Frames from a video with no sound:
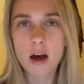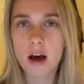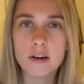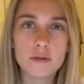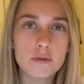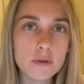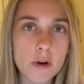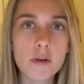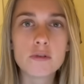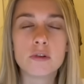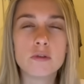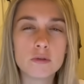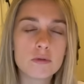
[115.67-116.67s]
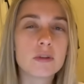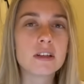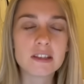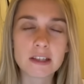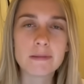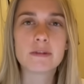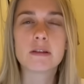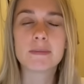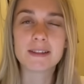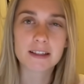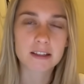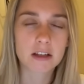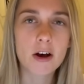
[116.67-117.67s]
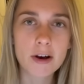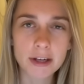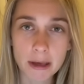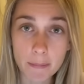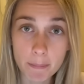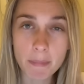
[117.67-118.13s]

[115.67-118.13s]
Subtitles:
I do know Suzuki seems to be the target,